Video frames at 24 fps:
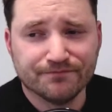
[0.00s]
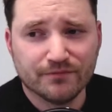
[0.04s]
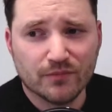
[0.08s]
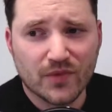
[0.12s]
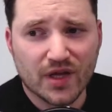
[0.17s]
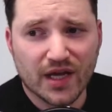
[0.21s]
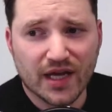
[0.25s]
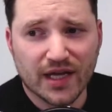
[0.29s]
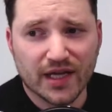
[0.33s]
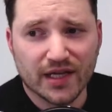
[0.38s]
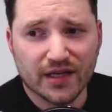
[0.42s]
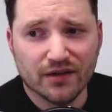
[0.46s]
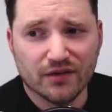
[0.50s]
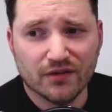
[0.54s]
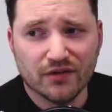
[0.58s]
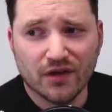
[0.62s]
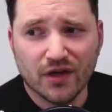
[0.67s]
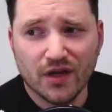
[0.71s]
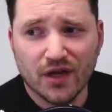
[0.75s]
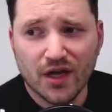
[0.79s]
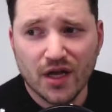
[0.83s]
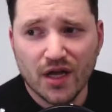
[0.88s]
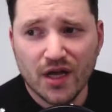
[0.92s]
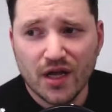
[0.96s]
And
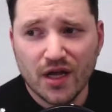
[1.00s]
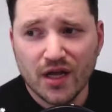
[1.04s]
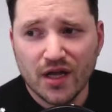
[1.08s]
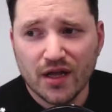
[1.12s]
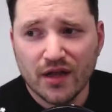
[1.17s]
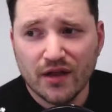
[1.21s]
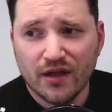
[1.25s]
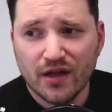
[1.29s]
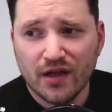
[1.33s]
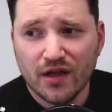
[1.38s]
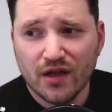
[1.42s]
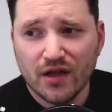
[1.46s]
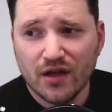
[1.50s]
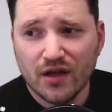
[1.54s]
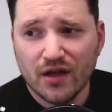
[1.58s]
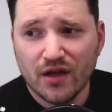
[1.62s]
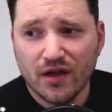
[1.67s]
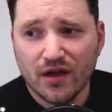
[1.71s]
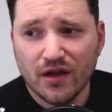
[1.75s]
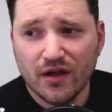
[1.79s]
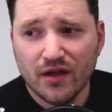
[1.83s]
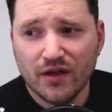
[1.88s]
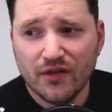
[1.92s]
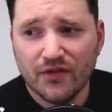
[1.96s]

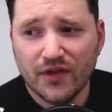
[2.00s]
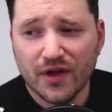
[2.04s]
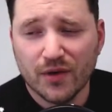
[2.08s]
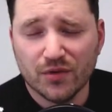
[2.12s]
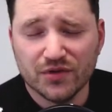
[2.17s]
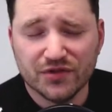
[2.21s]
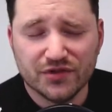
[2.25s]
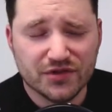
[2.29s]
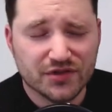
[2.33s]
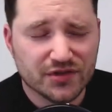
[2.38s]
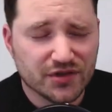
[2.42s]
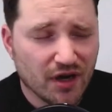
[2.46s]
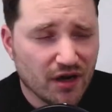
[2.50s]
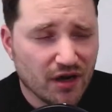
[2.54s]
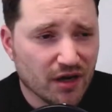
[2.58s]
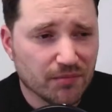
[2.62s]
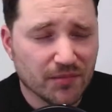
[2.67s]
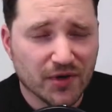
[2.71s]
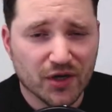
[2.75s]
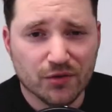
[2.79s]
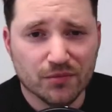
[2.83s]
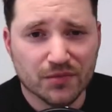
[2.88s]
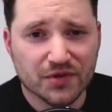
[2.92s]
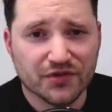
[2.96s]
there was dark
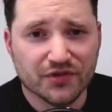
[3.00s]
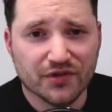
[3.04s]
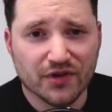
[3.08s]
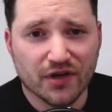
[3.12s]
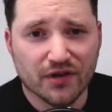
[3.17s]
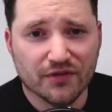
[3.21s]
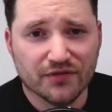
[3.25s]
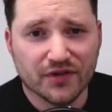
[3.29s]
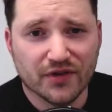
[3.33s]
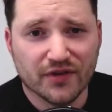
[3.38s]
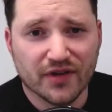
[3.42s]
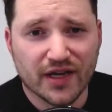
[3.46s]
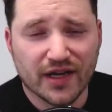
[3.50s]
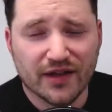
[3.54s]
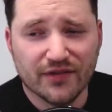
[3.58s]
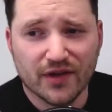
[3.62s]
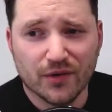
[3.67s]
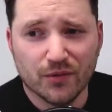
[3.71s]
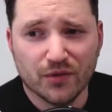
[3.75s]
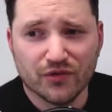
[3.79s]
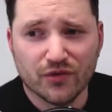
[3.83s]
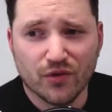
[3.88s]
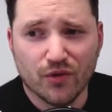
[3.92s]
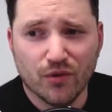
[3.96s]
moments after that. There
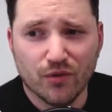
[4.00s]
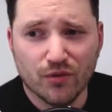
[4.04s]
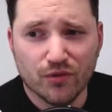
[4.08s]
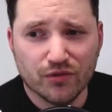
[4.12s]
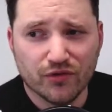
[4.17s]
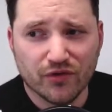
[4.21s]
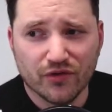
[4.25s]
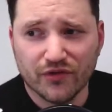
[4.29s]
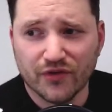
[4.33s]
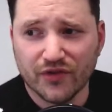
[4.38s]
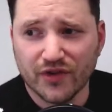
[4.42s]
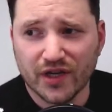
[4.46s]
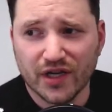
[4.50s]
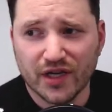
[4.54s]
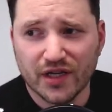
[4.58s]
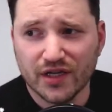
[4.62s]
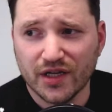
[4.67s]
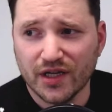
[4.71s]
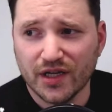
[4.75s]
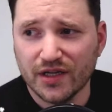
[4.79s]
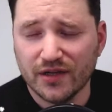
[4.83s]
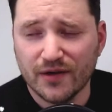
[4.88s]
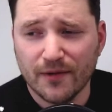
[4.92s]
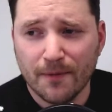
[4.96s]
was all sorts of things,
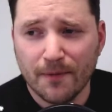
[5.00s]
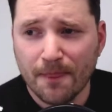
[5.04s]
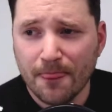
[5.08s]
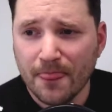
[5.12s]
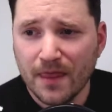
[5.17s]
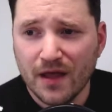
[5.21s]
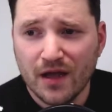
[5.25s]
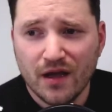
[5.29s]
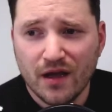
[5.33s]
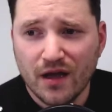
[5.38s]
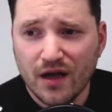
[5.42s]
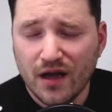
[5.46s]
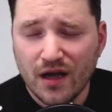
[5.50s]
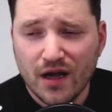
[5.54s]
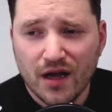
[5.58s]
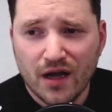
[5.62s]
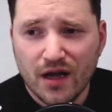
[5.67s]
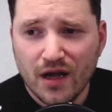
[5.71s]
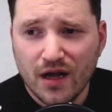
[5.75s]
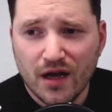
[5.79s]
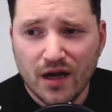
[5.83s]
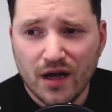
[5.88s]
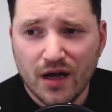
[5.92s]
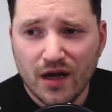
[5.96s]
and
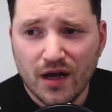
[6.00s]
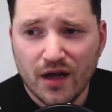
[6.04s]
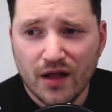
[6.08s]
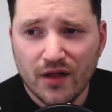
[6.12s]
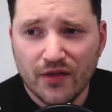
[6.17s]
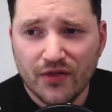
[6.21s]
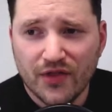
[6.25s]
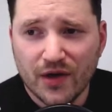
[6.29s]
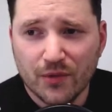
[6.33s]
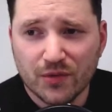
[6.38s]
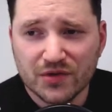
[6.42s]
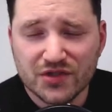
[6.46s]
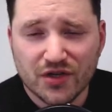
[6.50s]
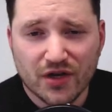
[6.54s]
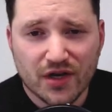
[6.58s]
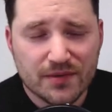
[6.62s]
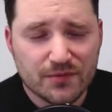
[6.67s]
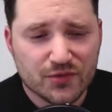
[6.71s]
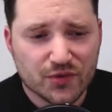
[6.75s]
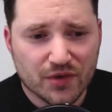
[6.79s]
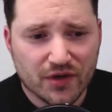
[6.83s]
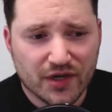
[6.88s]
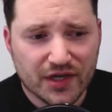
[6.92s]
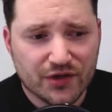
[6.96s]
there were
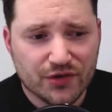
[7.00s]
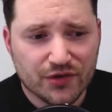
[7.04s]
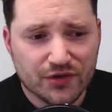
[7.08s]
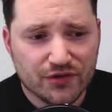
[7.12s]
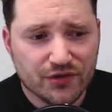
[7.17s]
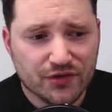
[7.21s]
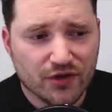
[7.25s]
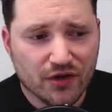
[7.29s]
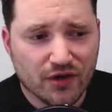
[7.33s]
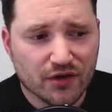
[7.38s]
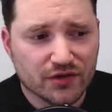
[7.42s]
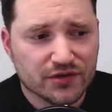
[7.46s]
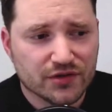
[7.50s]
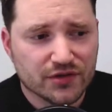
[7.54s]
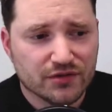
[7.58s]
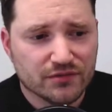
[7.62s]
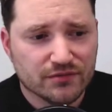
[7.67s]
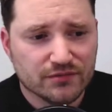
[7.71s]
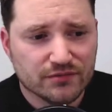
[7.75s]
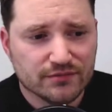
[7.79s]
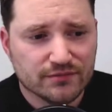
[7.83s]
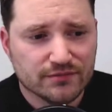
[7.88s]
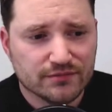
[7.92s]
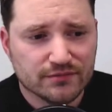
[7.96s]
times where I could not
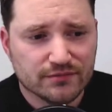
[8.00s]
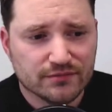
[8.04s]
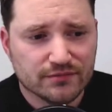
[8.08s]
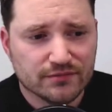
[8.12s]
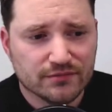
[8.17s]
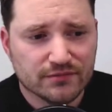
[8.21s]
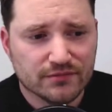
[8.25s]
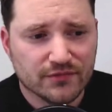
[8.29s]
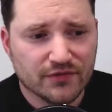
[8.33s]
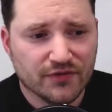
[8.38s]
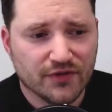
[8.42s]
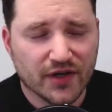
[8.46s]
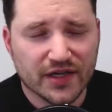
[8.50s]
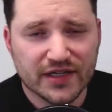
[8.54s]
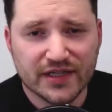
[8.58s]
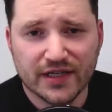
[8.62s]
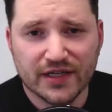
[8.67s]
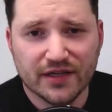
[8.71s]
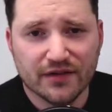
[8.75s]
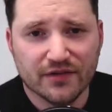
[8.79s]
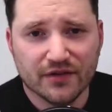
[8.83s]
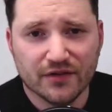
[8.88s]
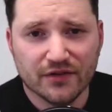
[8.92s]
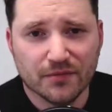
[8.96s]
find
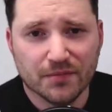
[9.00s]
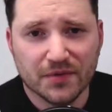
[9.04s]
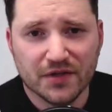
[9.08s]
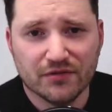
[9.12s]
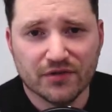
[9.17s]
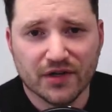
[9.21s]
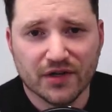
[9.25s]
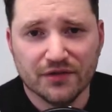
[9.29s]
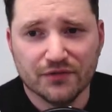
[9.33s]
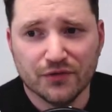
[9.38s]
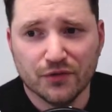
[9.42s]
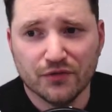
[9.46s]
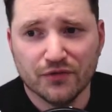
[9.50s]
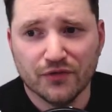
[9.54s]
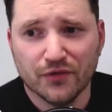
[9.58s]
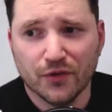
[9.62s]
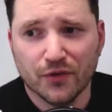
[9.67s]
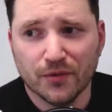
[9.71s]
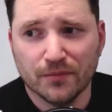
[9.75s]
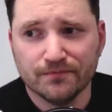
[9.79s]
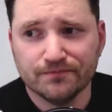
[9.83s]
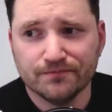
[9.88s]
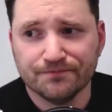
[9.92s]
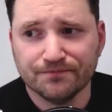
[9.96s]
anything to be grateful for.
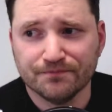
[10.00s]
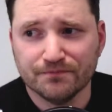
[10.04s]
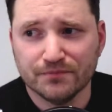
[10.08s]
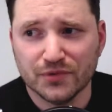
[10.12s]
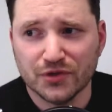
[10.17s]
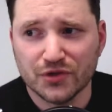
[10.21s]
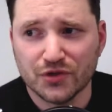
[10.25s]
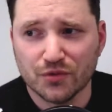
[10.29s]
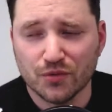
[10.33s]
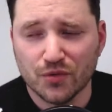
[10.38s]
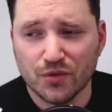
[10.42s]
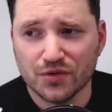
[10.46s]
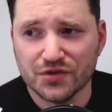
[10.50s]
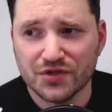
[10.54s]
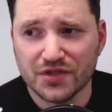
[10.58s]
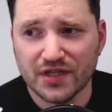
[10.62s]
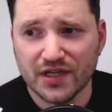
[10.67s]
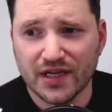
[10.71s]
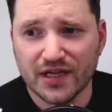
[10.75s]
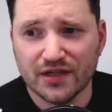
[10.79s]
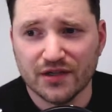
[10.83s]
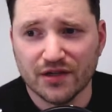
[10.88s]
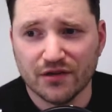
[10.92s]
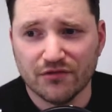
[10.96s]
But towards the
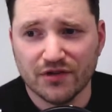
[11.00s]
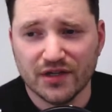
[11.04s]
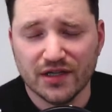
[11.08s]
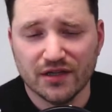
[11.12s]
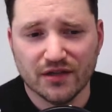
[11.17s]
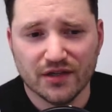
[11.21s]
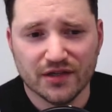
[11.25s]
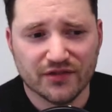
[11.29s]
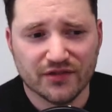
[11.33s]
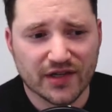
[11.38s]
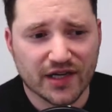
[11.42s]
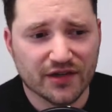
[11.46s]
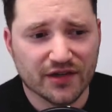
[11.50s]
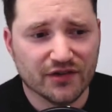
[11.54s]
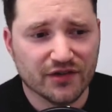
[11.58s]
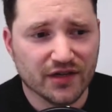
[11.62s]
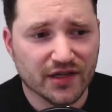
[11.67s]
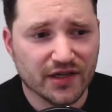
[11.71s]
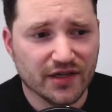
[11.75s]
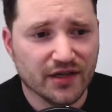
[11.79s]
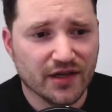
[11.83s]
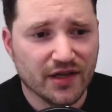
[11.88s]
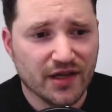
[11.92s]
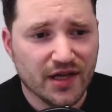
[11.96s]
end, I realized
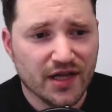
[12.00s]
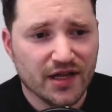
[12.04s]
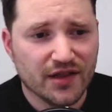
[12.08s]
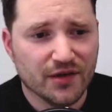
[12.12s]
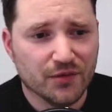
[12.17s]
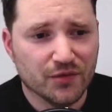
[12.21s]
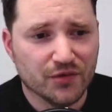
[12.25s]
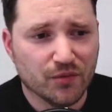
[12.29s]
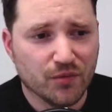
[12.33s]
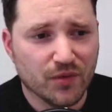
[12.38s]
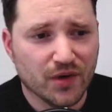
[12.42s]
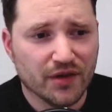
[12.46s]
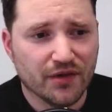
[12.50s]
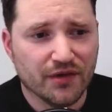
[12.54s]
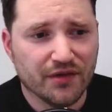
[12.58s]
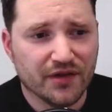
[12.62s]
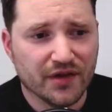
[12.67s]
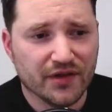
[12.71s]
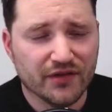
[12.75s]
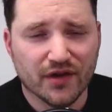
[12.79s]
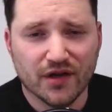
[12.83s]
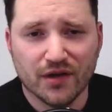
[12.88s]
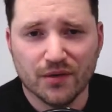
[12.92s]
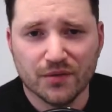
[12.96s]
actually there was one
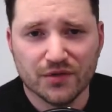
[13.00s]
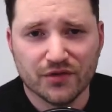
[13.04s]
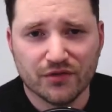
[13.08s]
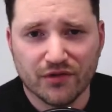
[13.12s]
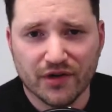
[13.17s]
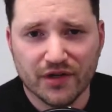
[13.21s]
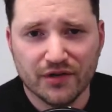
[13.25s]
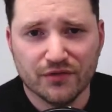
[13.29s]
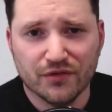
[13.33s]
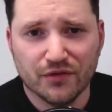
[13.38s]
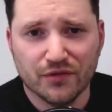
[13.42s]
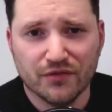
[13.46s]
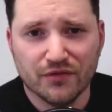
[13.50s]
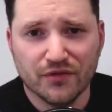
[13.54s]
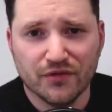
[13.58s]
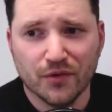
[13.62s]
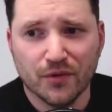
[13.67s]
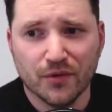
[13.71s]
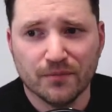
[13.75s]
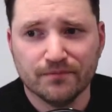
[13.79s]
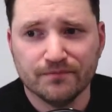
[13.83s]
thing that I was grateful for,